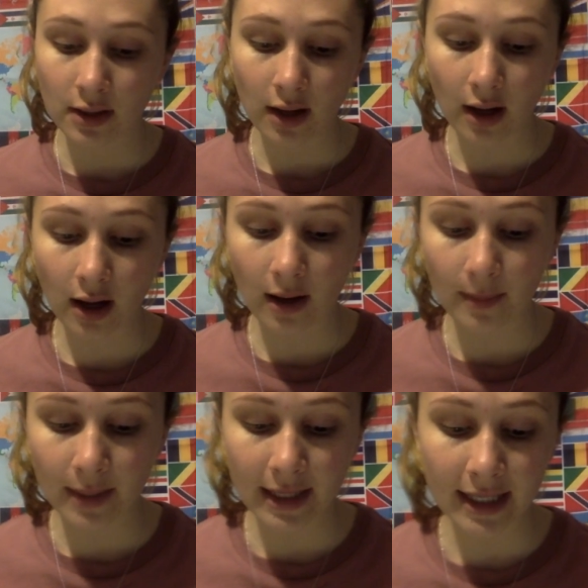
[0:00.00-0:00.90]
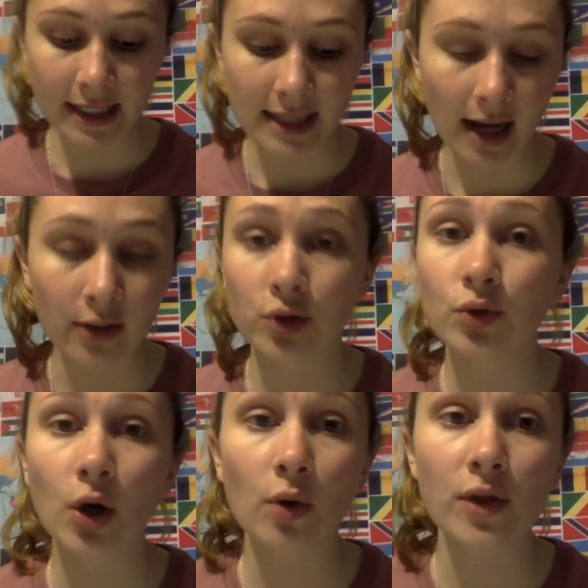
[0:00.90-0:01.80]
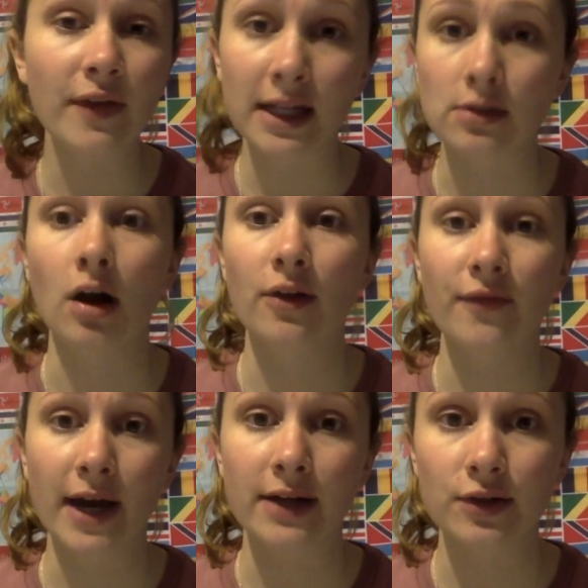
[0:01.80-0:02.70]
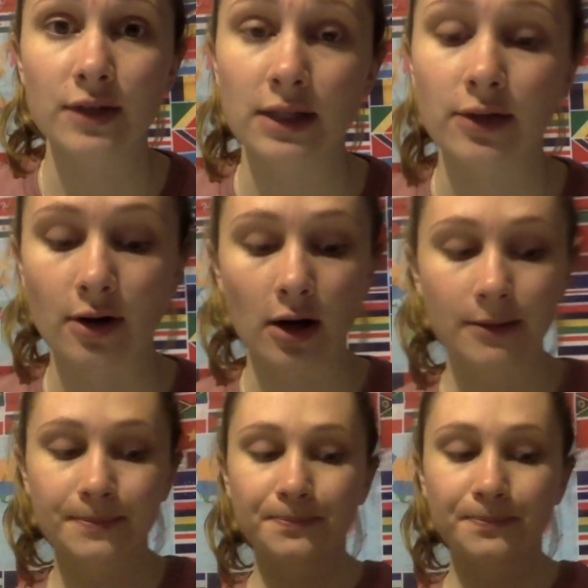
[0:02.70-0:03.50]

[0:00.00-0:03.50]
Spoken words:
and how you know that that's all the factors that there are.